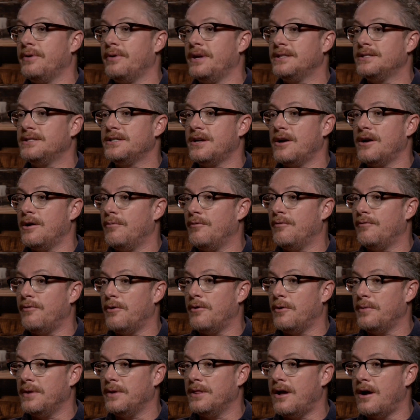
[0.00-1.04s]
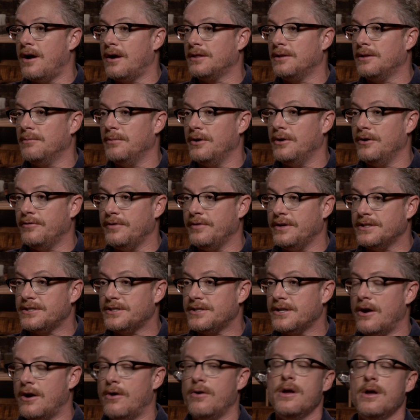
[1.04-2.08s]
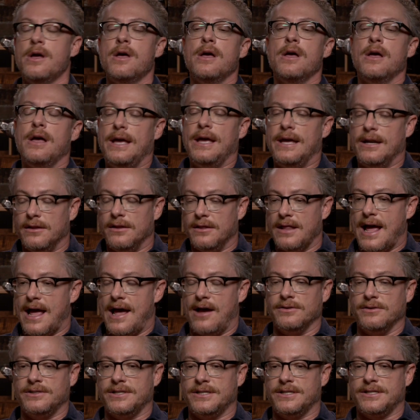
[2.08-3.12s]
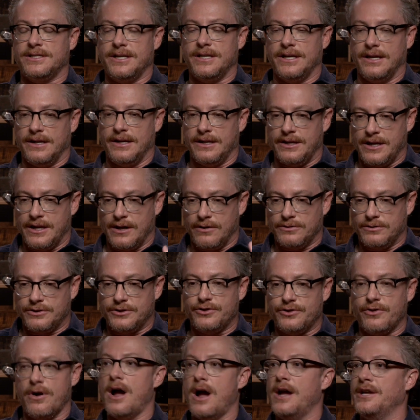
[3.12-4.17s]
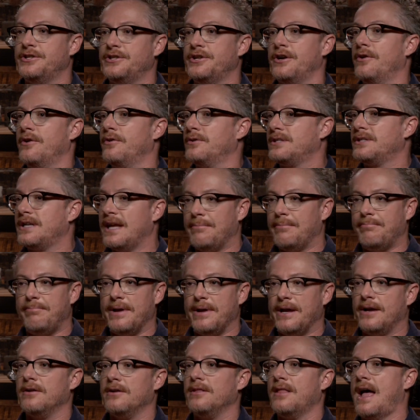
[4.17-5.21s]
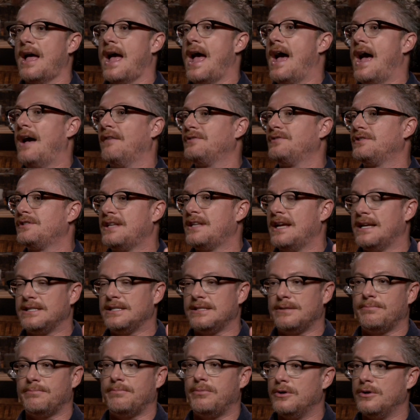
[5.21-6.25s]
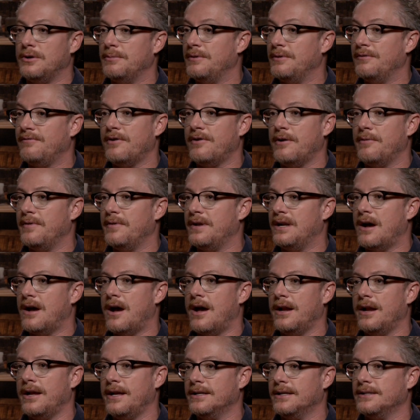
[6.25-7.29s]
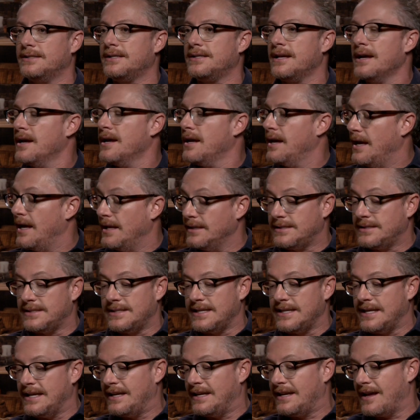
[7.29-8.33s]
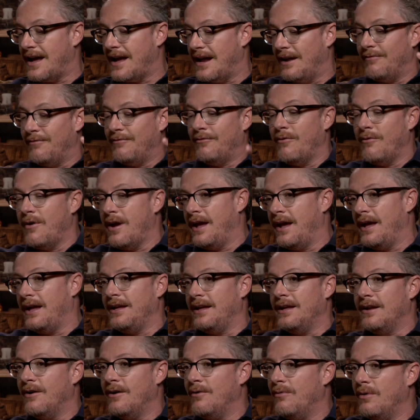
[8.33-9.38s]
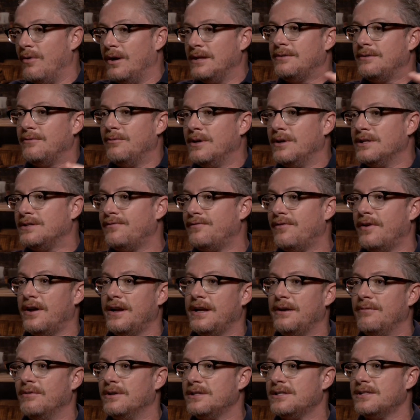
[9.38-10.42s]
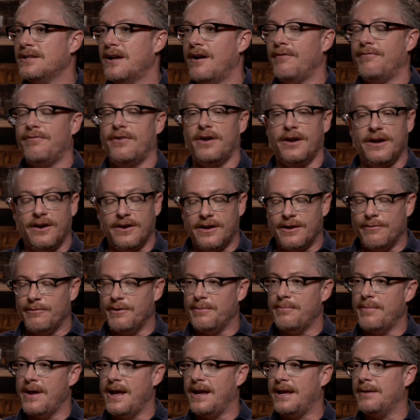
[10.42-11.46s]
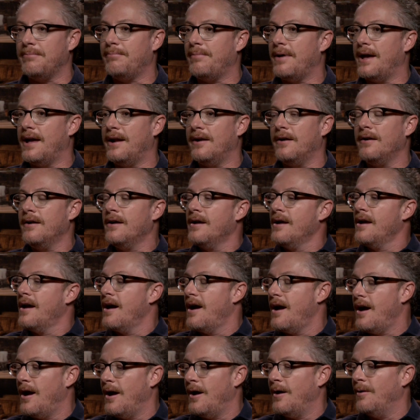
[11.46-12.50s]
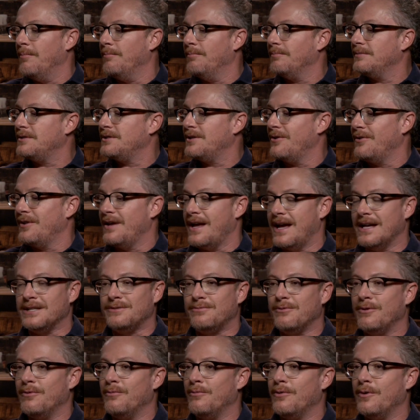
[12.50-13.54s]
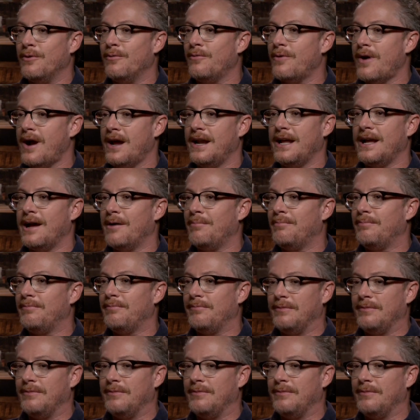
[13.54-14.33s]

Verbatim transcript: weeks ago before we locked the movie, so it allows us to you know try jokes, get bigger laughs, test put them in front of an audience, and see kind of way you know what what's funny, what's not funny here? Can we make it better? Um, so yes, we're, we're writing up,